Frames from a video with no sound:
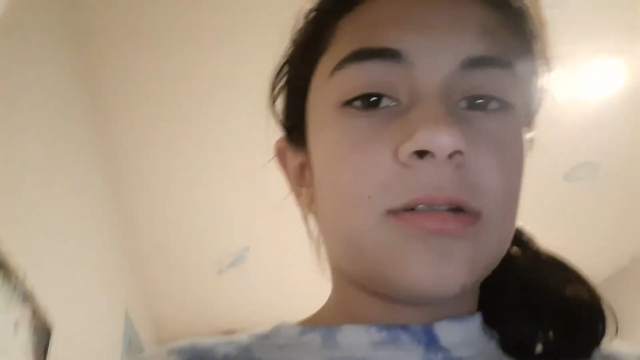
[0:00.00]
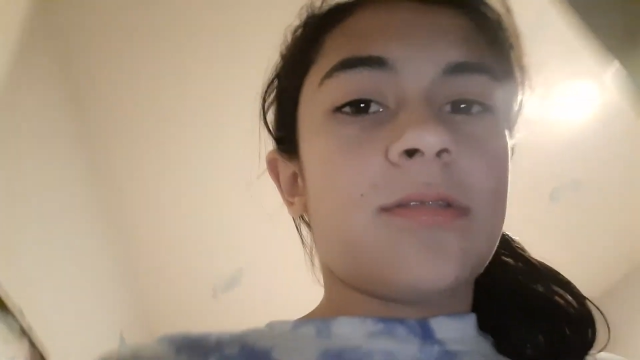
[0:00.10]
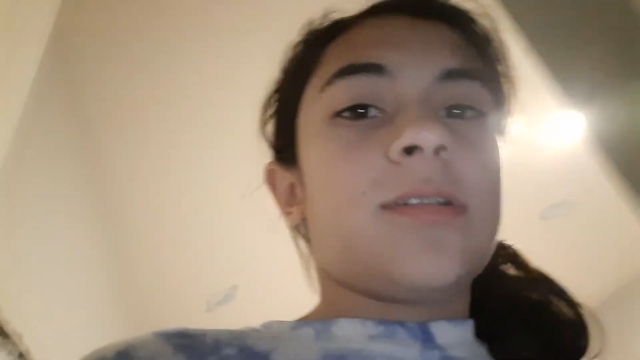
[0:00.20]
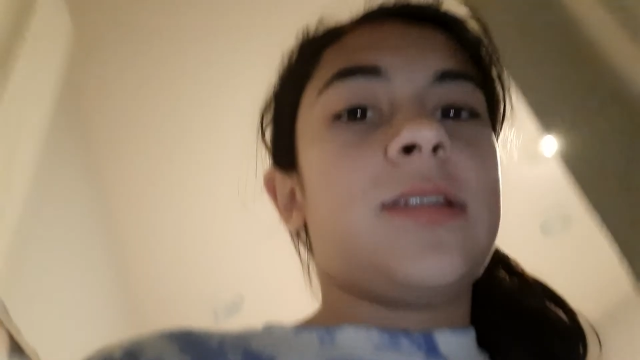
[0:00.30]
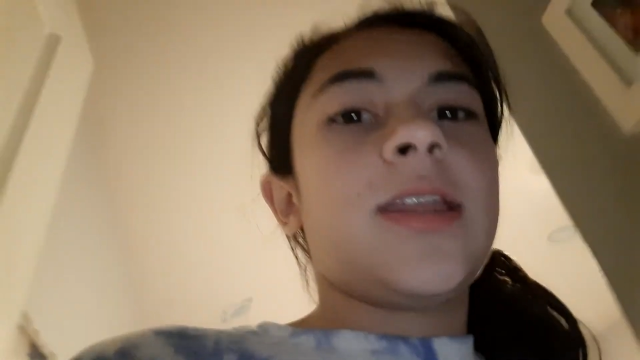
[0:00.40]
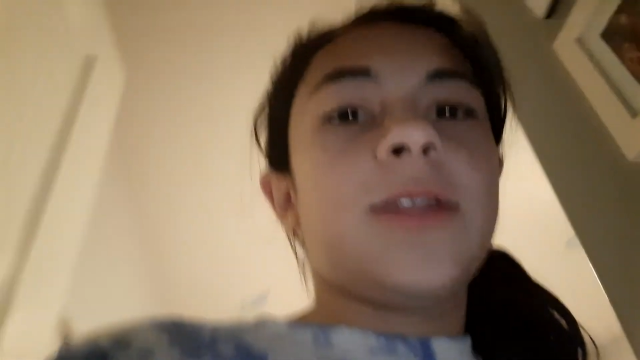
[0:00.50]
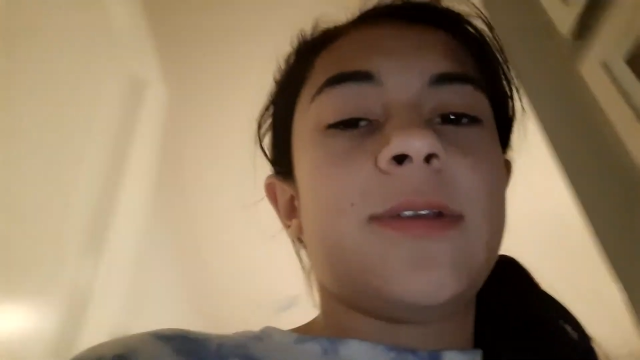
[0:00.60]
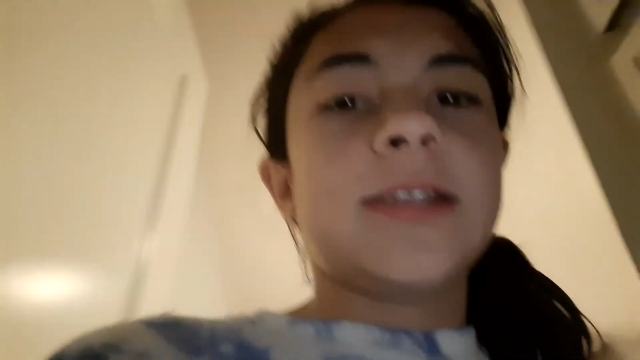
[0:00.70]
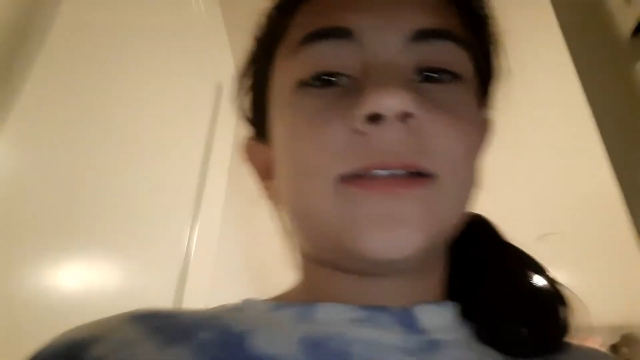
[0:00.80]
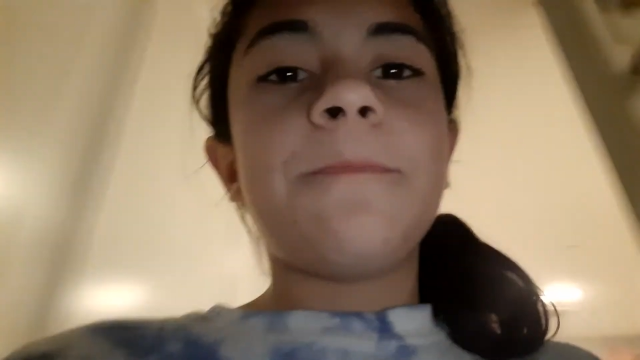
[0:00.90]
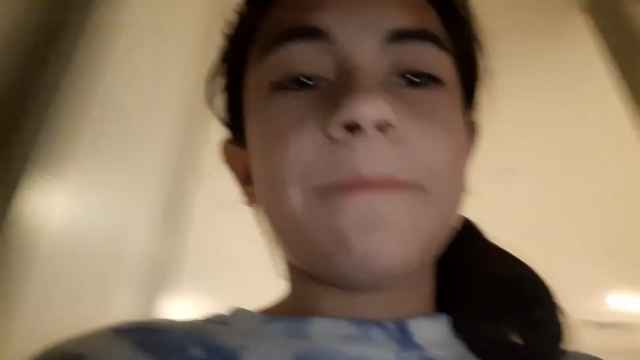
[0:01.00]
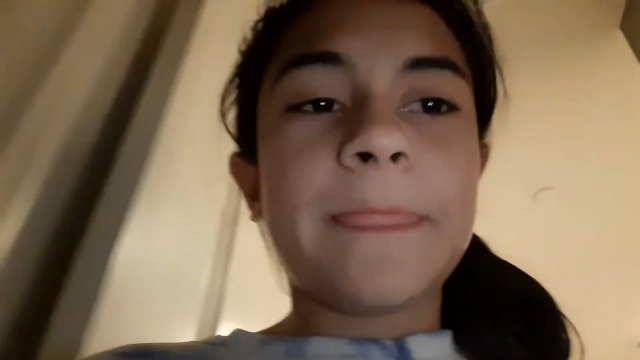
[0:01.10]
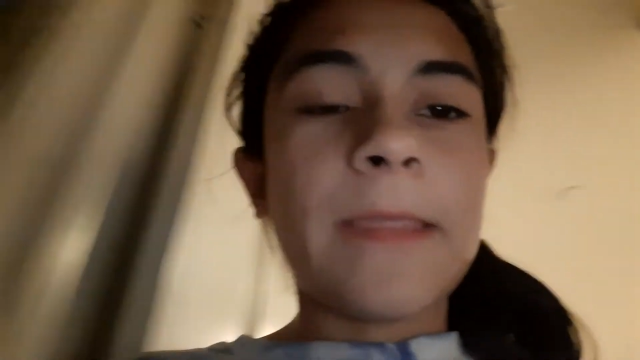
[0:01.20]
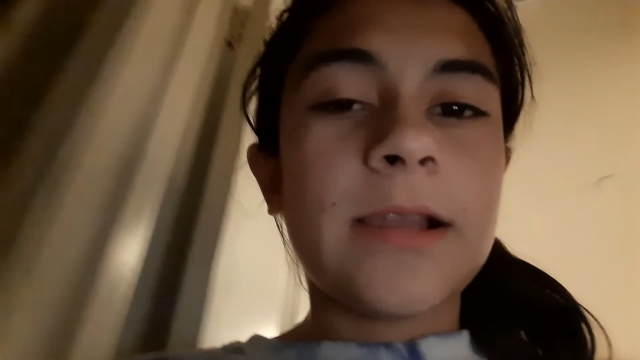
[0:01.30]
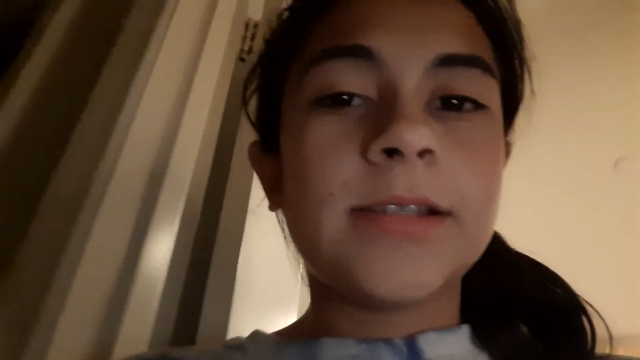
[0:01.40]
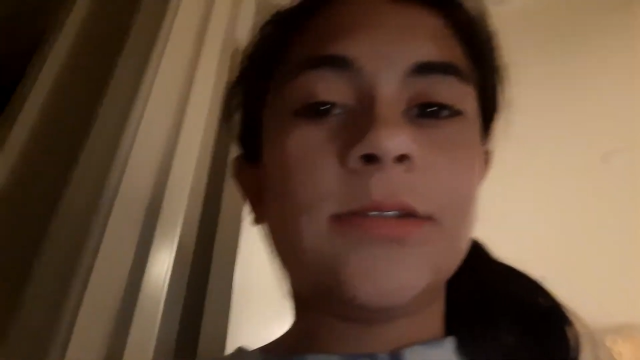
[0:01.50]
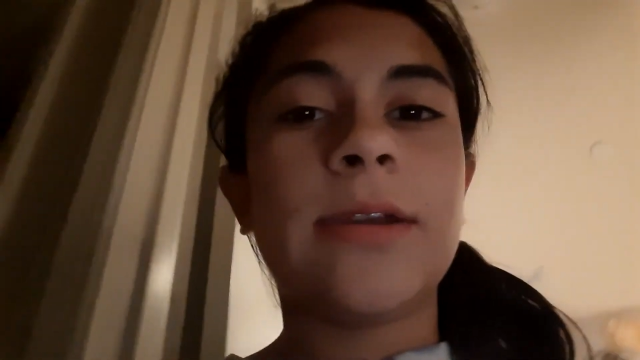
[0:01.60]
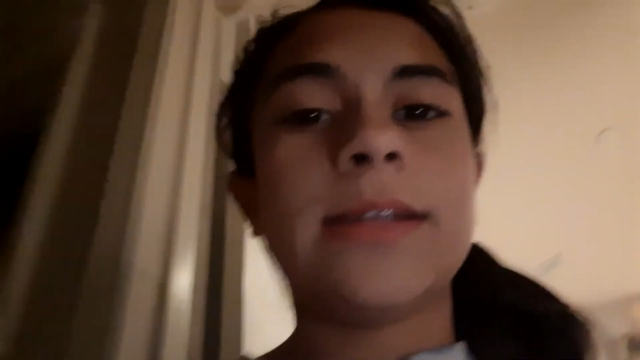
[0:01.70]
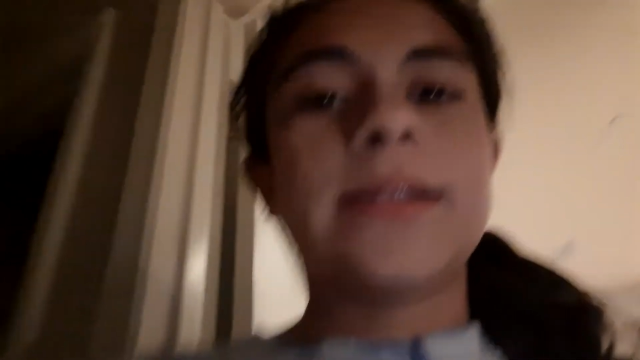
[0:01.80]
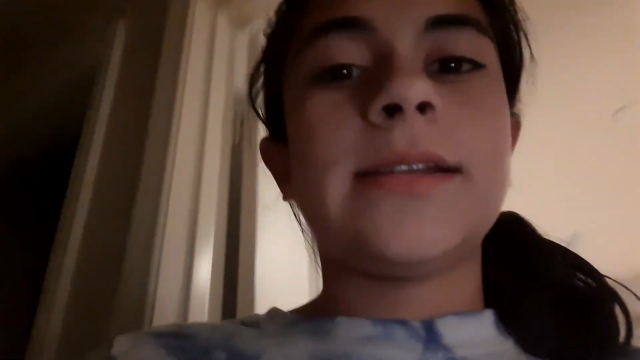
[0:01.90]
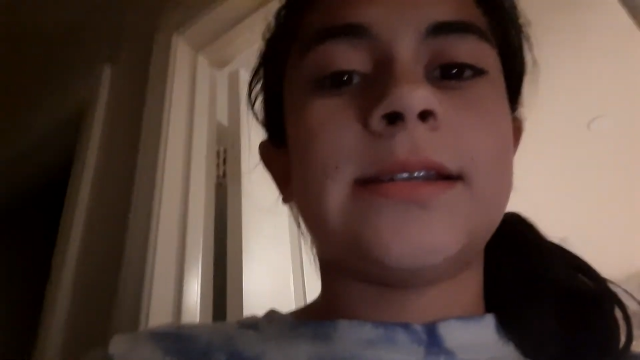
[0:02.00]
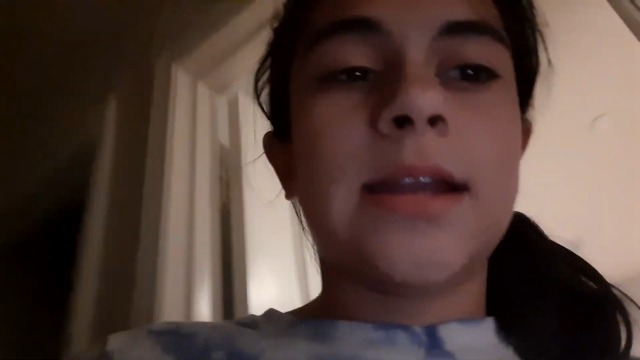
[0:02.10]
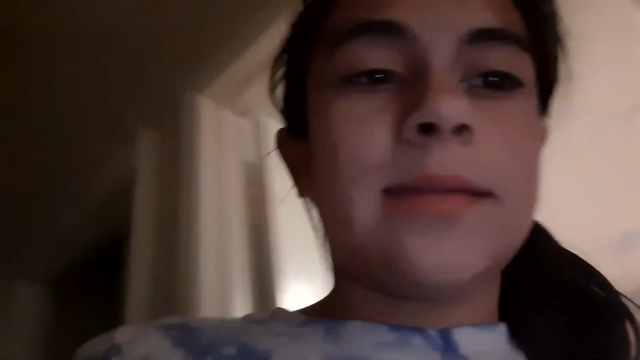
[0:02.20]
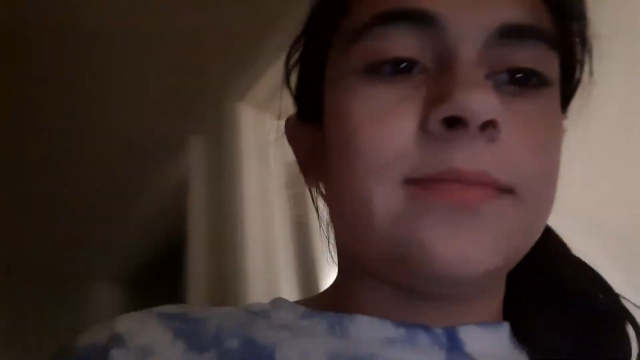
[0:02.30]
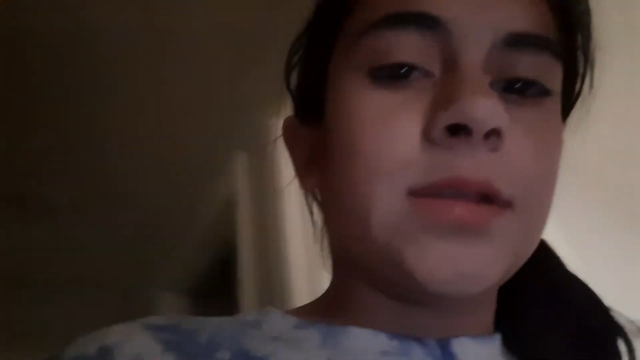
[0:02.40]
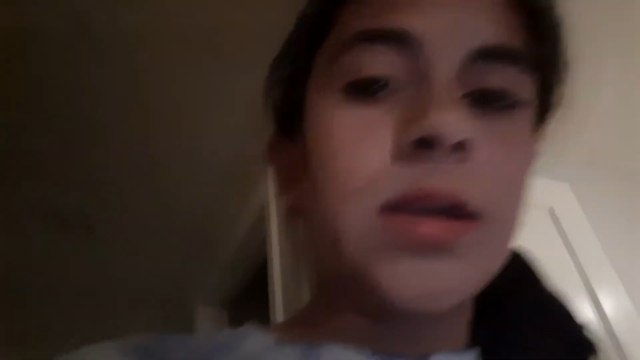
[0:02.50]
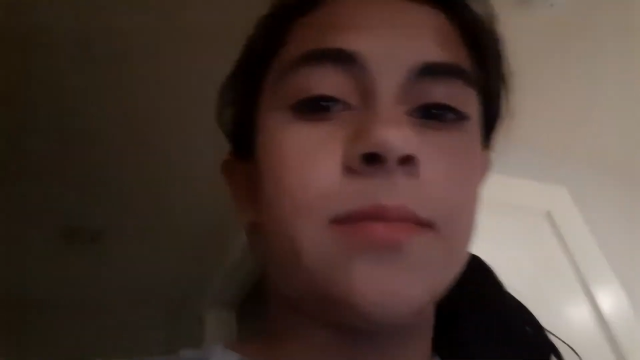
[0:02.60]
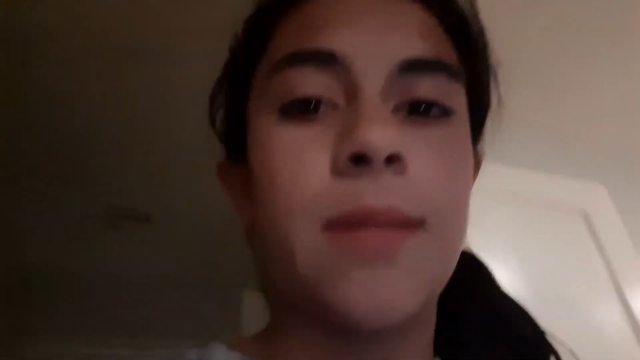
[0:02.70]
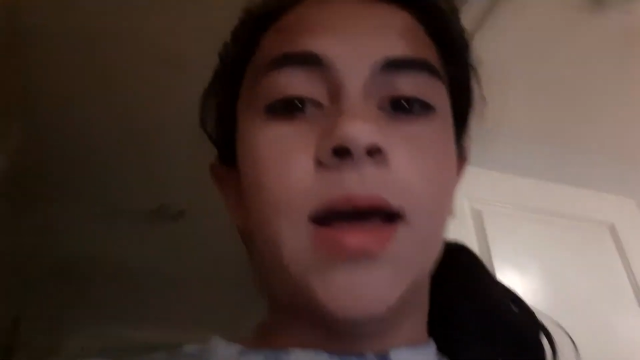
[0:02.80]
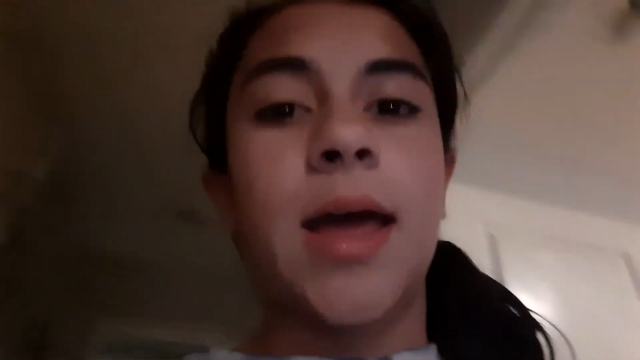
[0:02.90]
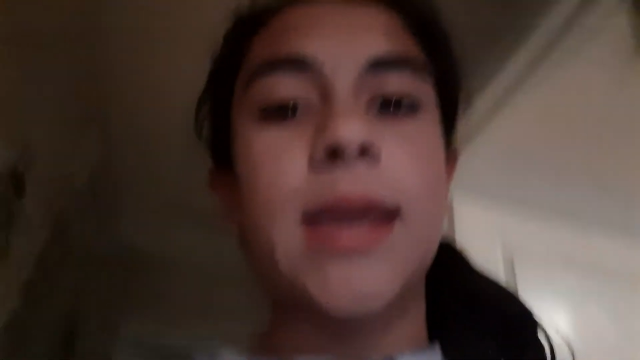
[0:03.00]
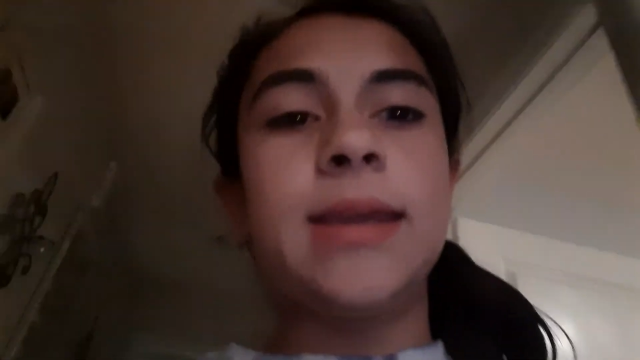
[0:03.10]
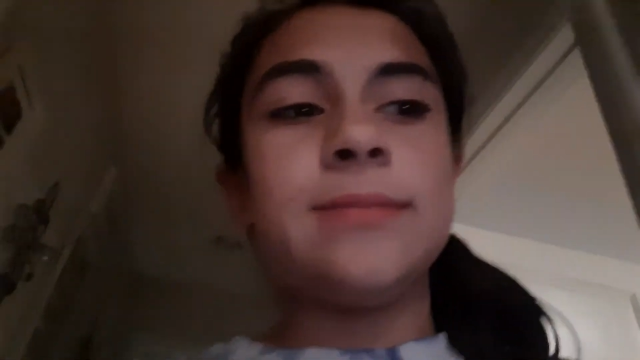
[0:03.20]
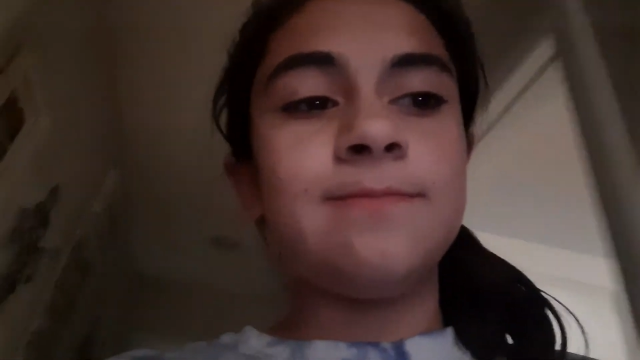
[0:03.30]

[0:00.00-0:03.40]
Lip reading: Alright, anyways, see you guys next time. Bye.